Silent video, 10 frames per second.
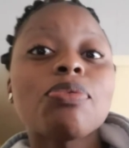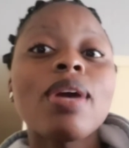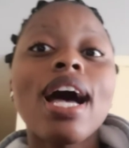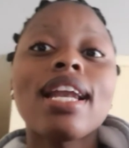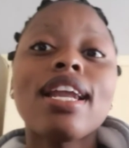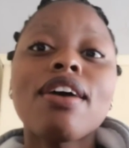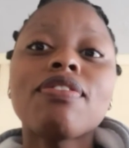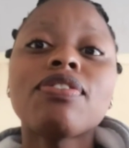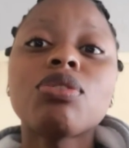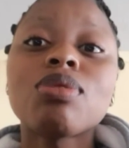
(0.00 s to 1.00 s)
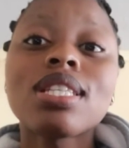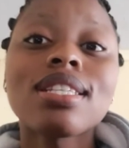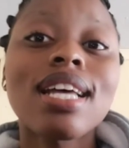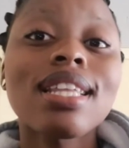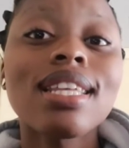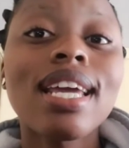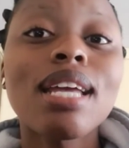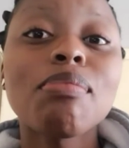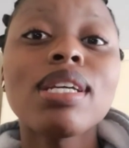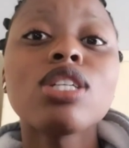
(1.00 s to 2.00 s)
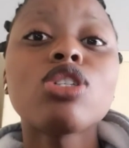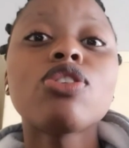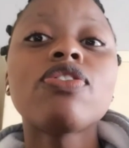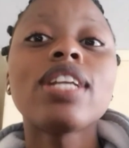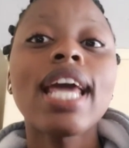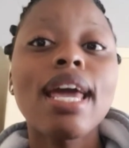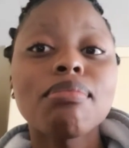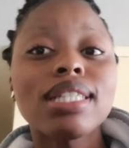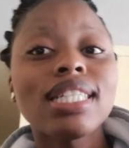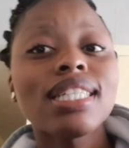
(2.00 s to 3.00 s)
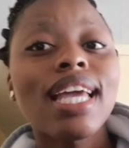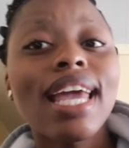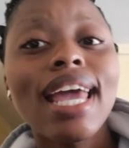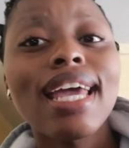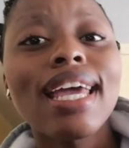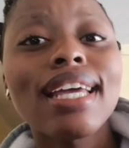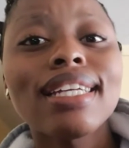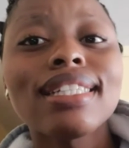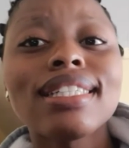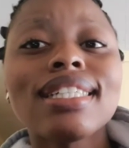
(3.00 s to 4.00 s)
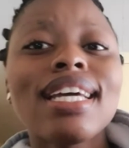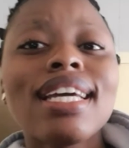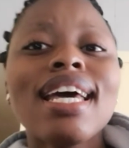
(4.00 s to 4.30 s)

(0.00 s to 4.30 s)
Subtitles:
we are left with nothing and begin to feel empty, and